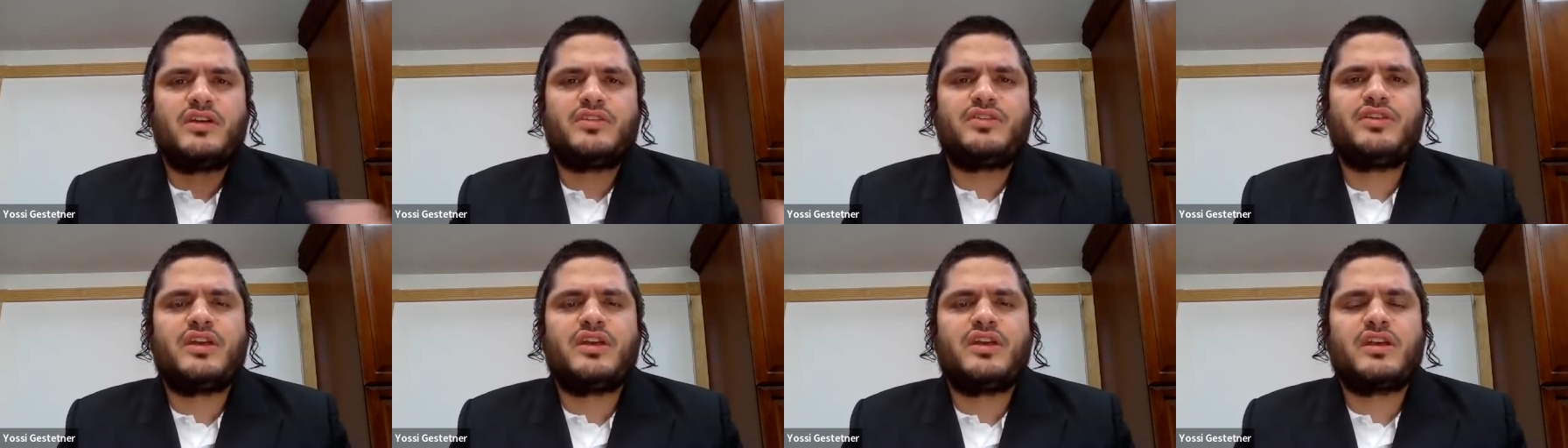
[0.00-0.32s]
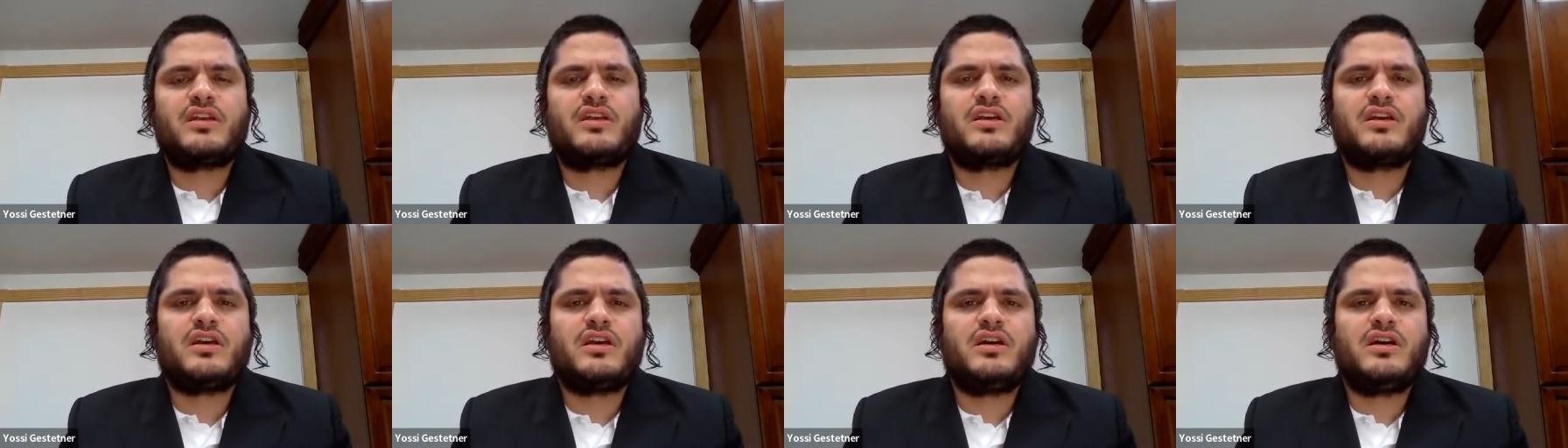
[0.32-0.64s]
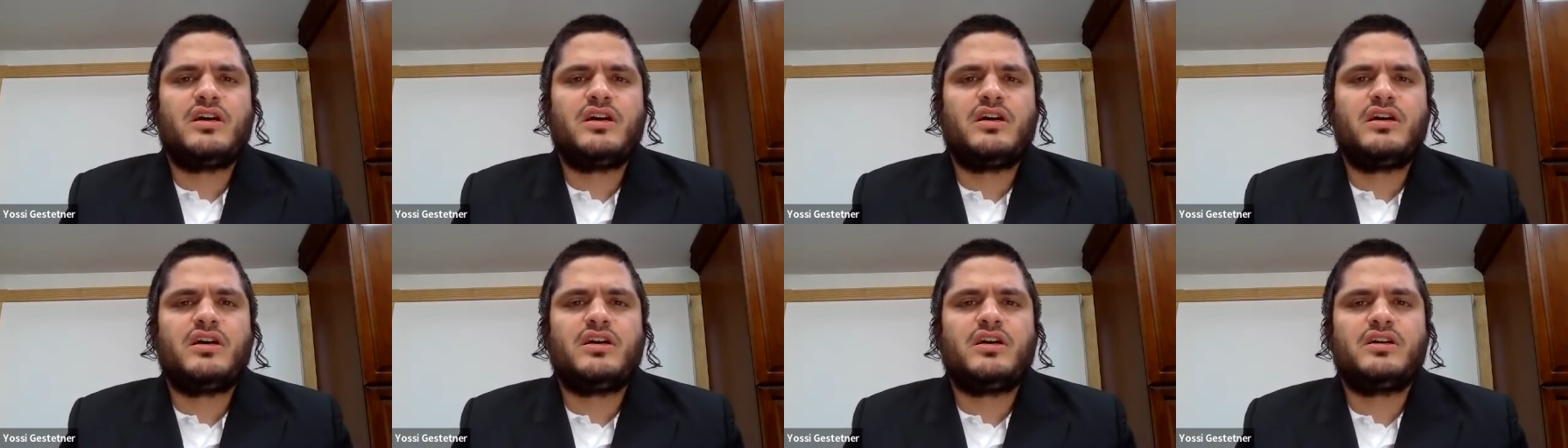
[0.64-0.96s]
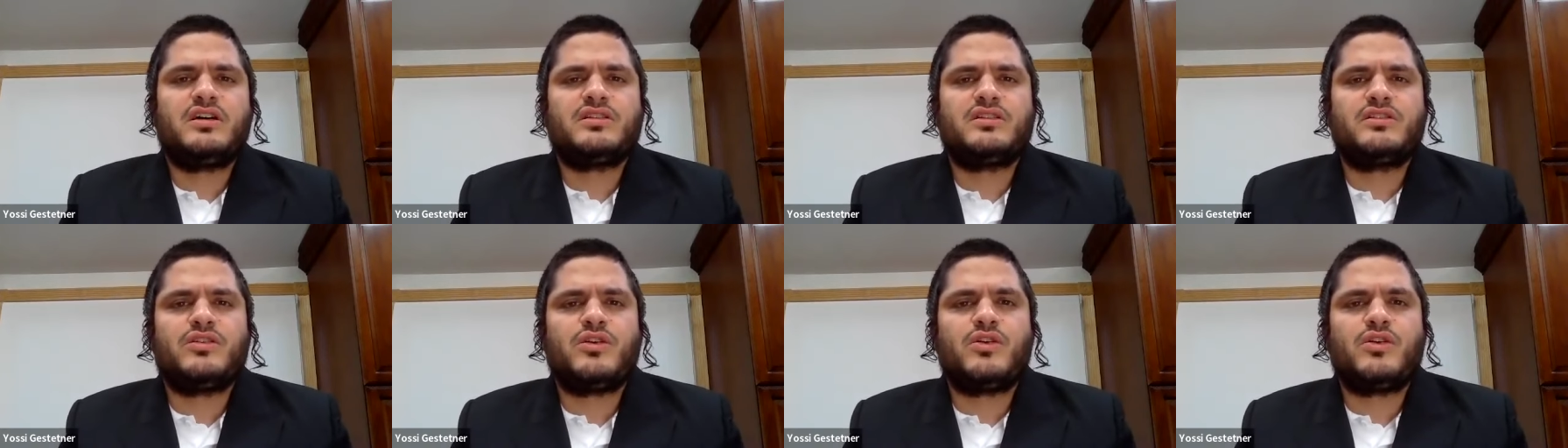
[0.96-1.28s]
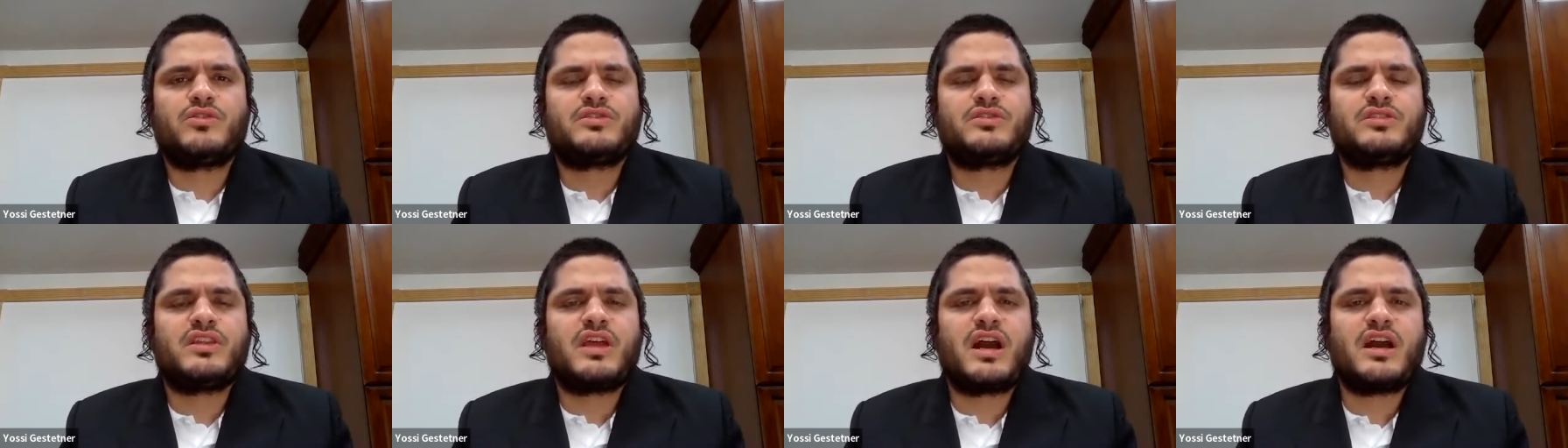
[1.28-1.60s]
I think uh,
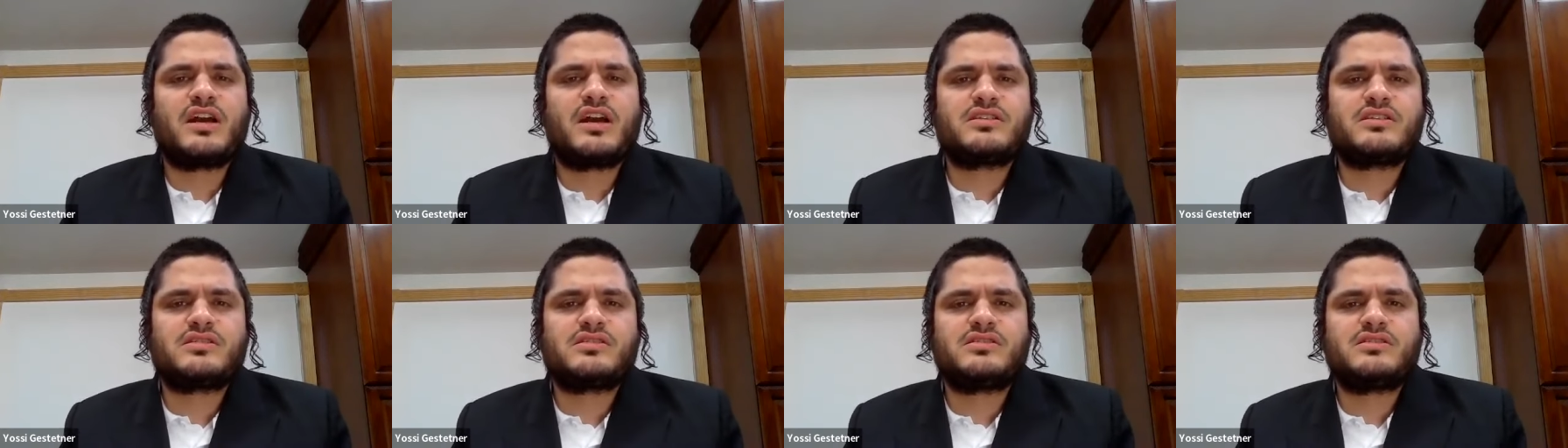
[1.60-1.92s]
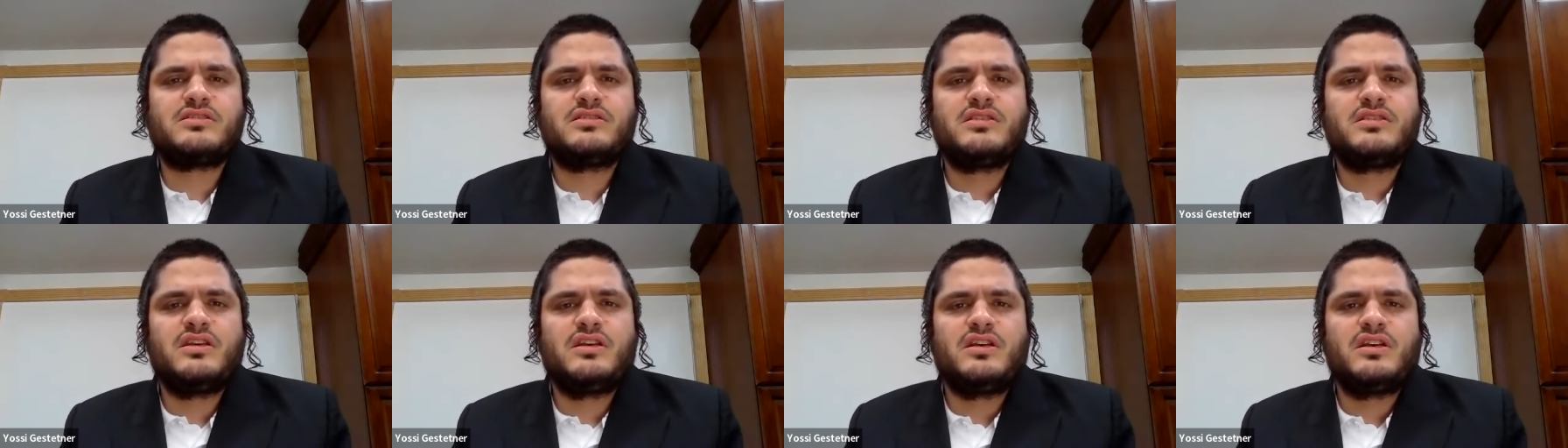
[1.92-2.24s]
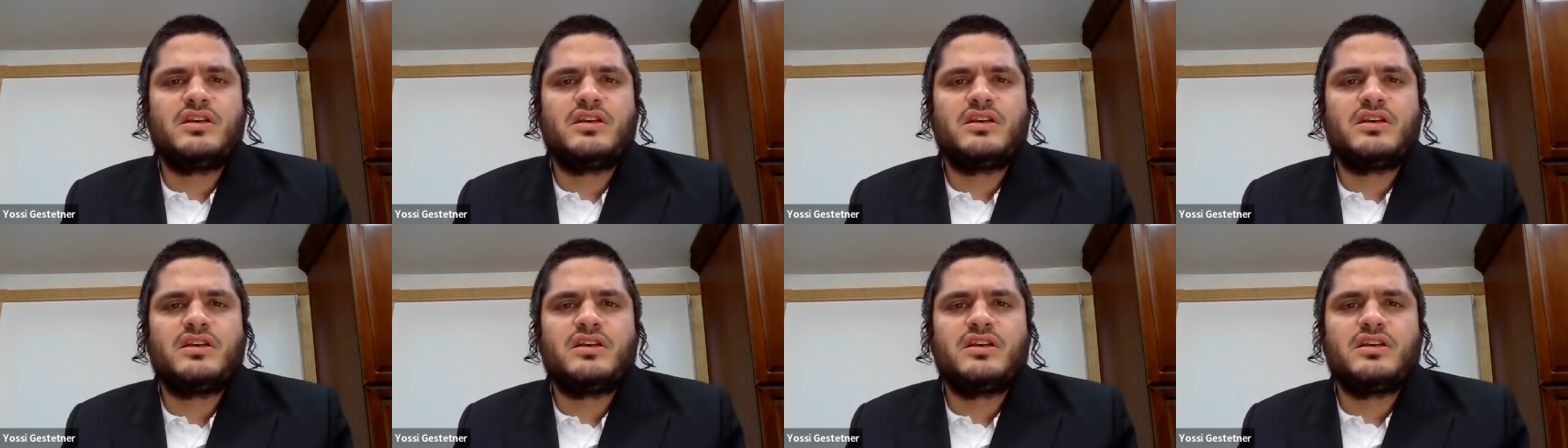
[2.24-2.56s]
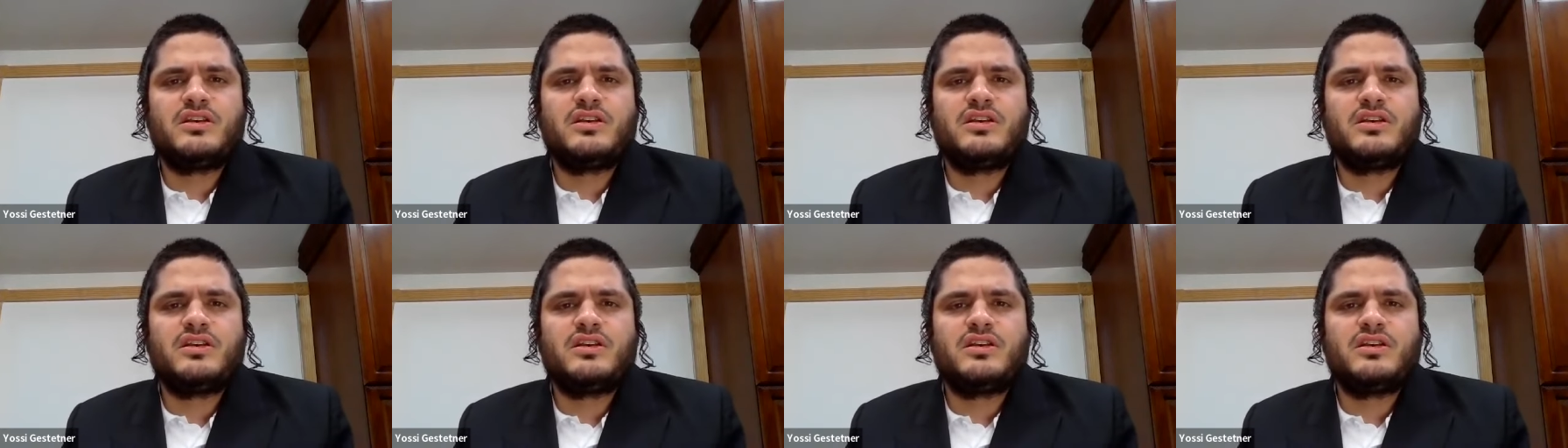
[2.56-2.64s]
Orthodox